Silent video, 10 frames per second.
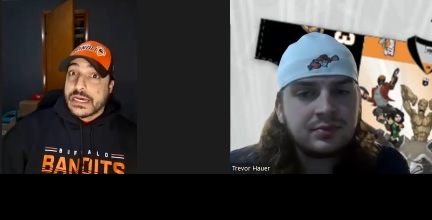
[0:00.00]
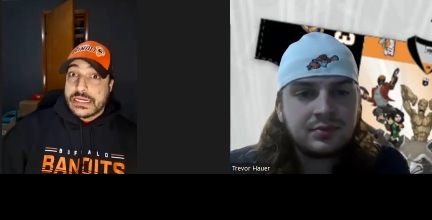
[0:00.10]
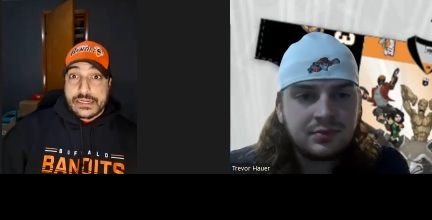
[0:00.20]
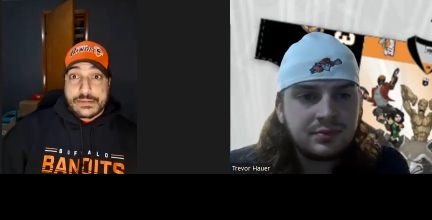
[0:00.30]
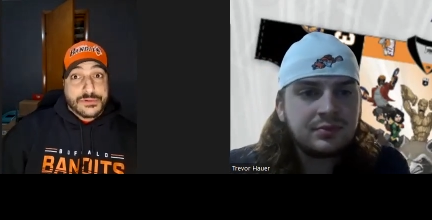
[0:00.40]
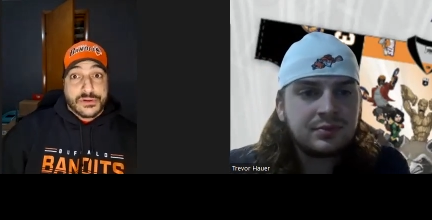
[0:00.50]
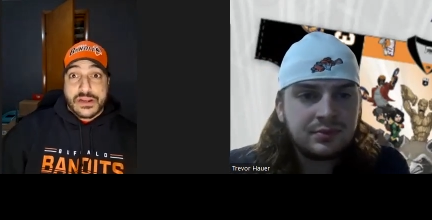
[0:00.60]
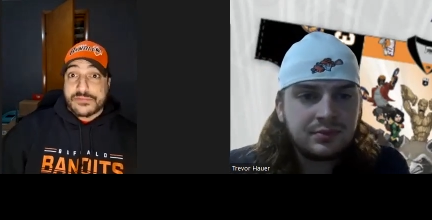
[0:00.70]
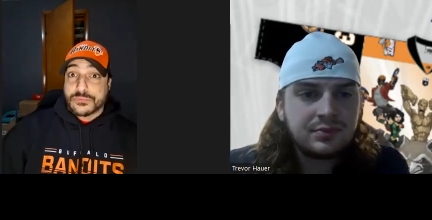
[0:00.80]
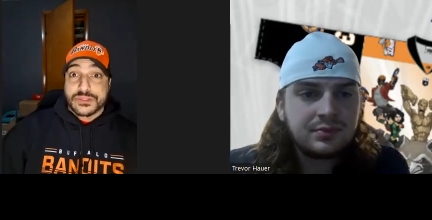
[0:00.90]
Speaker 1: um, you're going to
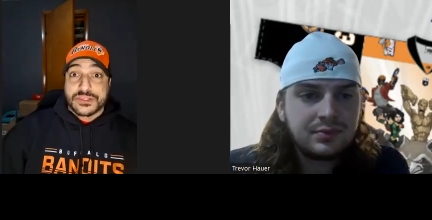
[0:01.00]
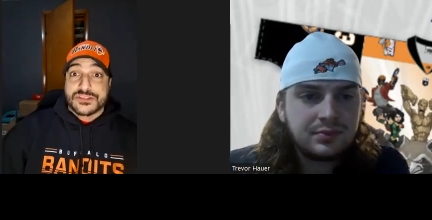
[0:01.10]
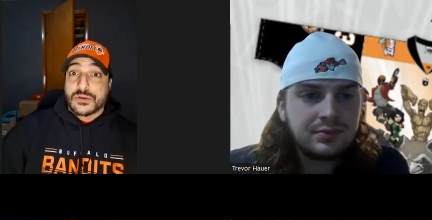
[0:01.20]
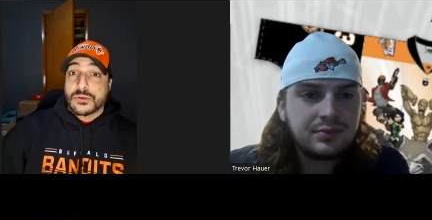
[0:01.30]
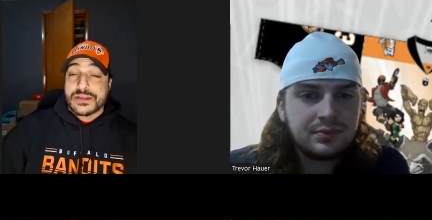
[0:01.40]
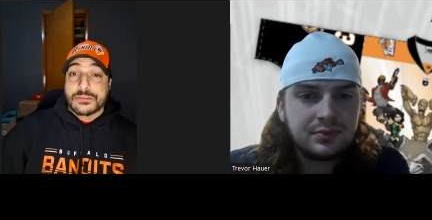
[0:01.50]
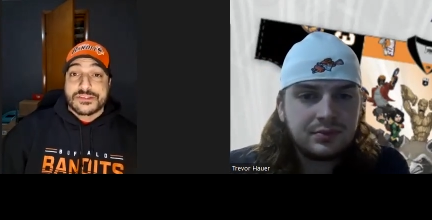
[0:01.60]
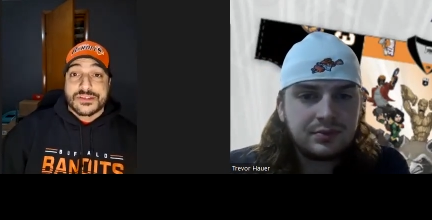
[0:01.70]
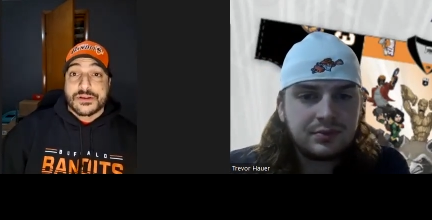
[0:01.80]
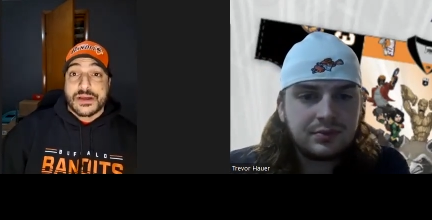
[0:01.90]
have to really slow him down
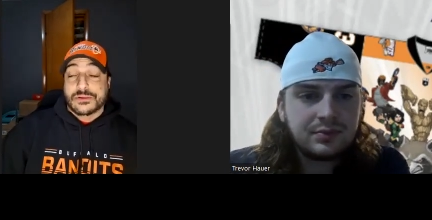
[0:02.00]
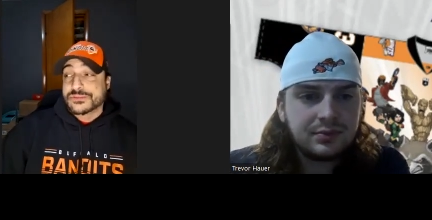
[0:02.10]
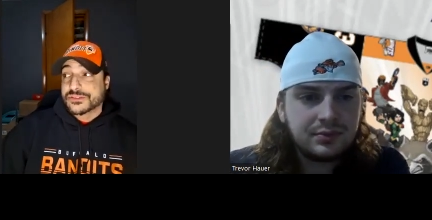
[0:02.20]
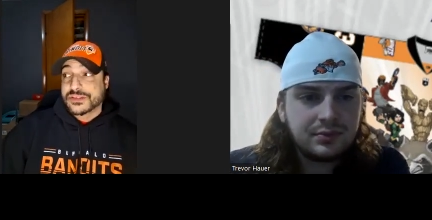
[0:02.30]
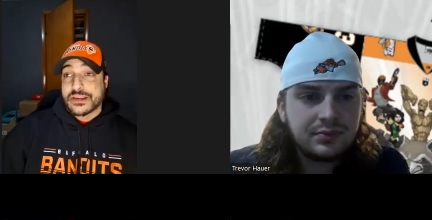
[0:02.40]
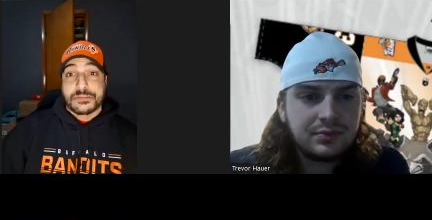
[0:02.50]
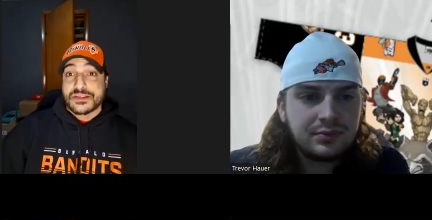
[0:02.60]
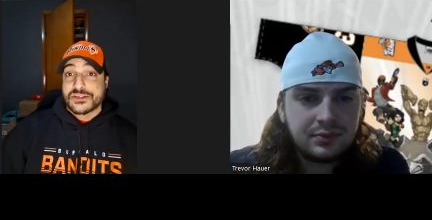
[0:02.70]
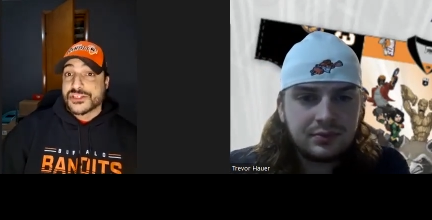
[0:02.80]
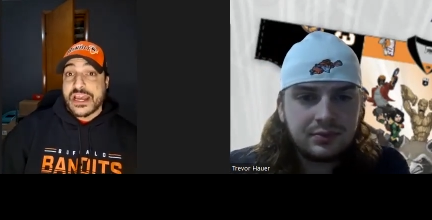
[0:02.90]
somehow. It's just like be
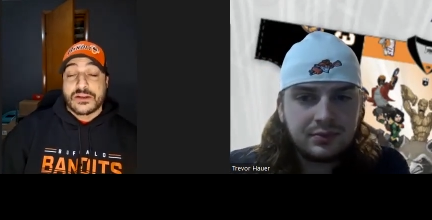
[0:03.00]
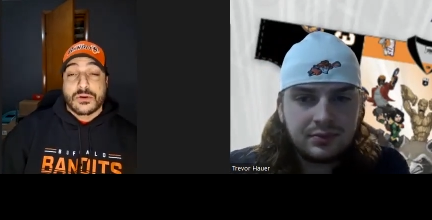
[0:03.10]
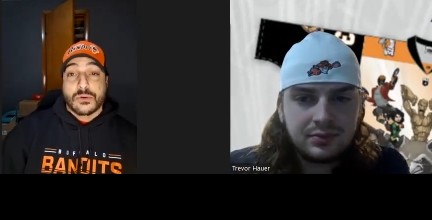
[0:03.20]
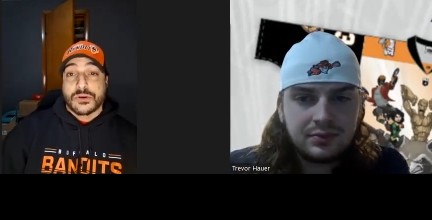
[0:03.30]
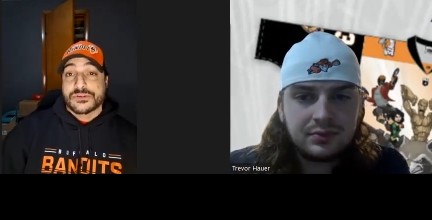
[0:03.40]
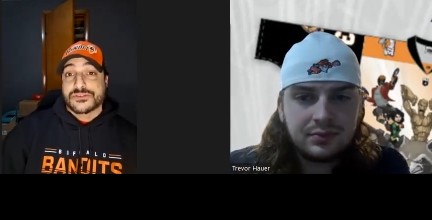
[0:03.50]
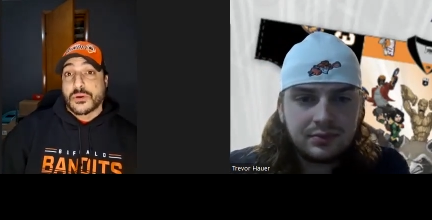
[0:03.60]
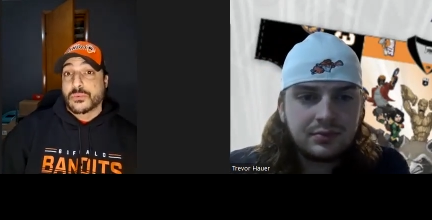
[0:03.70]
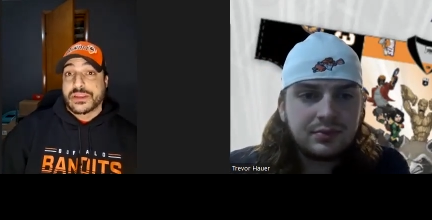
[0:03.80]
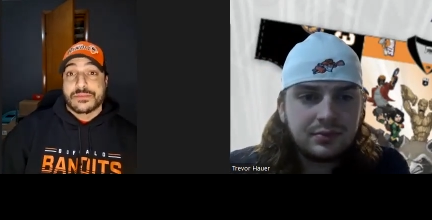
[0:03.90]
his shadow or
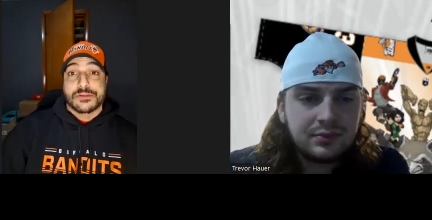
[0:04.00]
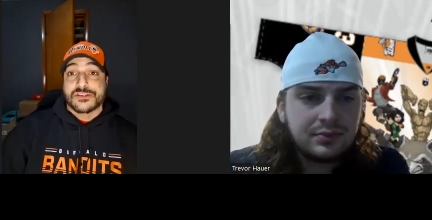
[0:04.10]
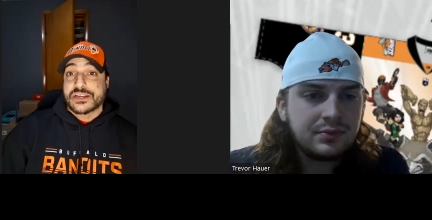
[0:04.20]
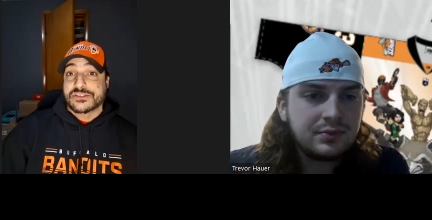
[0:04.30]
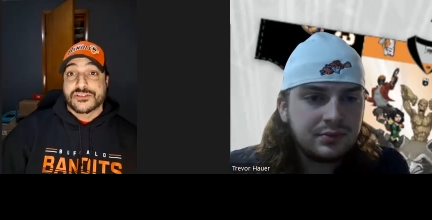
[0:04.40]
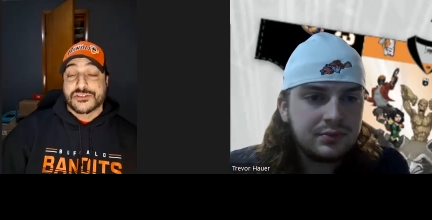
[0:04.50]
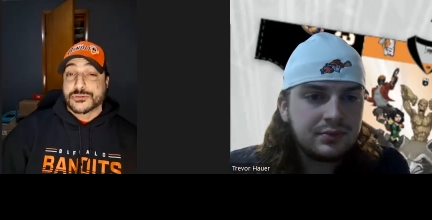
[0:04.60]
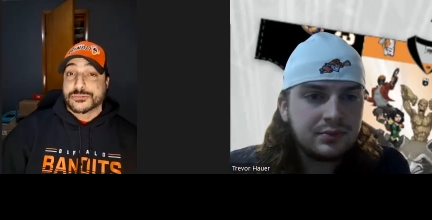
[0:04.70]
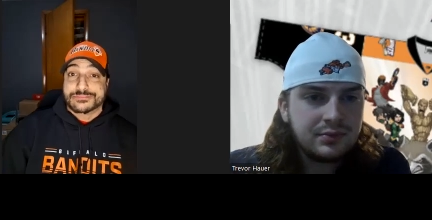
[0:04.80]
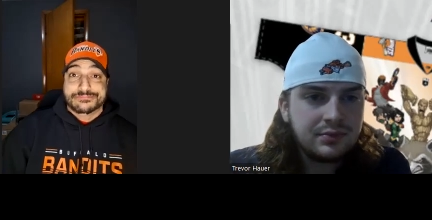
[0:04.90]
don't give him a chance to
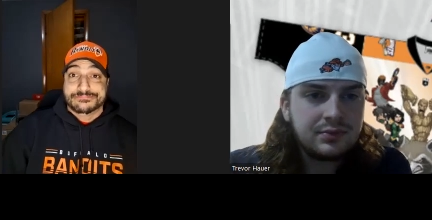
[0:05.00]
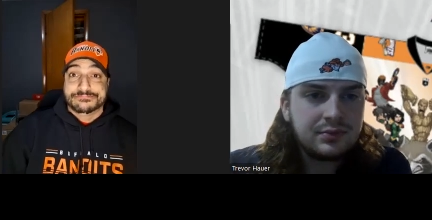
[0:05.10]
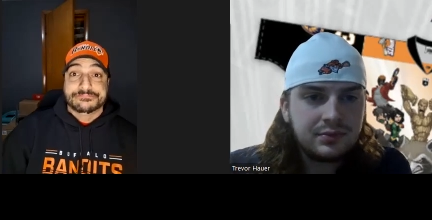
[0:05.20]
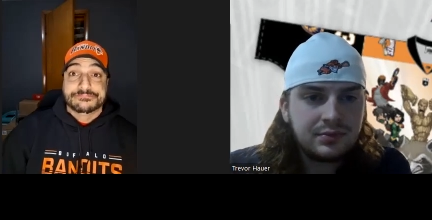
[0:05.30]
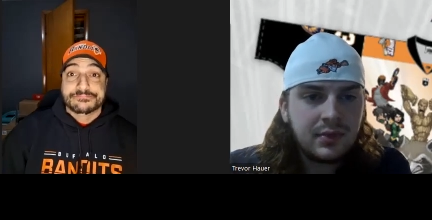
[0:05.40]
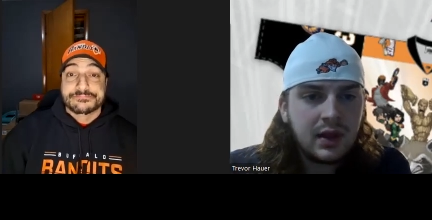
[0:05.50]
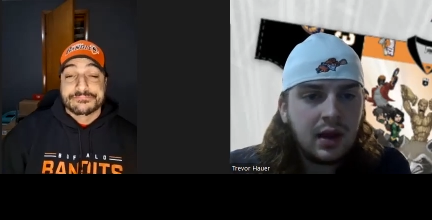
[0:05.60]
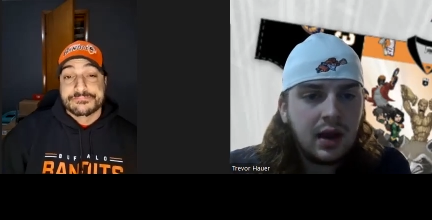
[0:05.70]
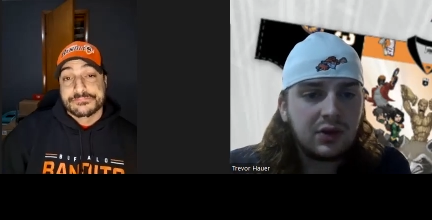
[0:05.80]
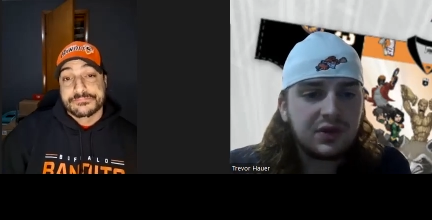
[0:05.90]
shoot.
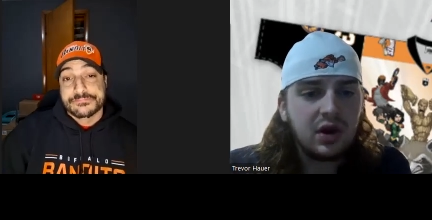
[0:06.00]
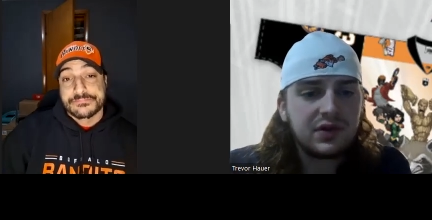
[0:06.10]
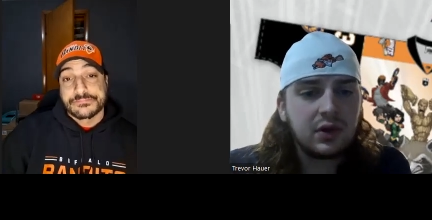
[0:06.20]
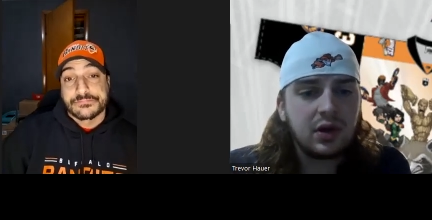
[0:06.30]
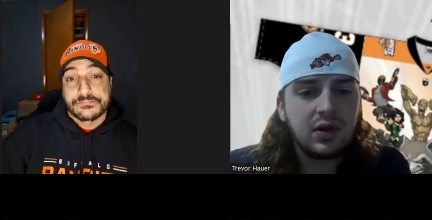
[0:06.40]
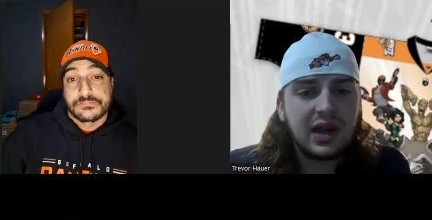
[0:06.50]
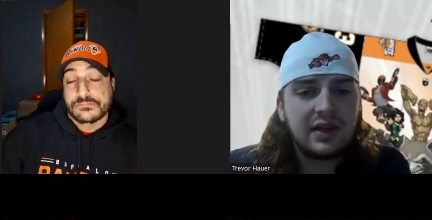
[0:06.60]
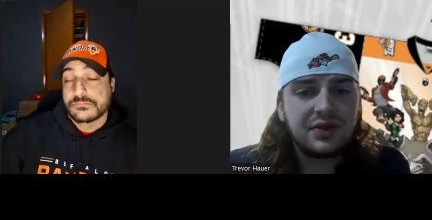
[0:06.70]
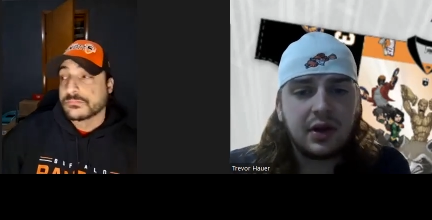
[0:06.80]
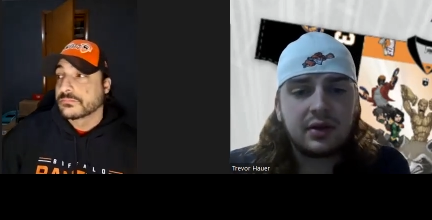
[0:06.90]
Speaker 2: I was also going to look
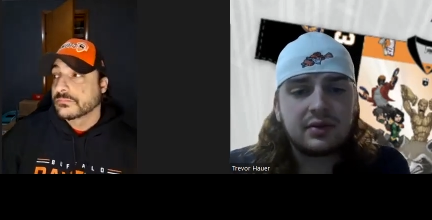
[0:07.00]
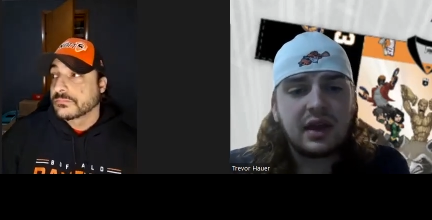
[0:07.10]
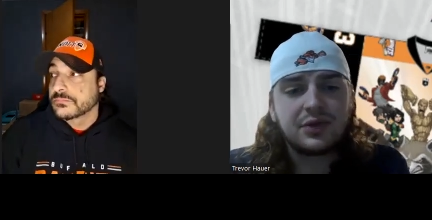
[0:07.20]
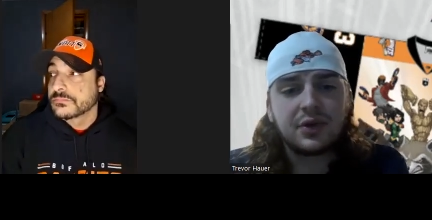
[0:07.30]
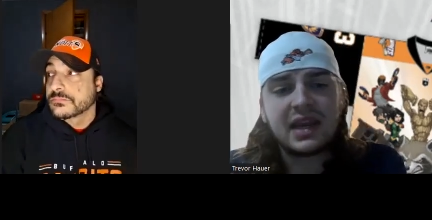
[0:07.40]
at their at their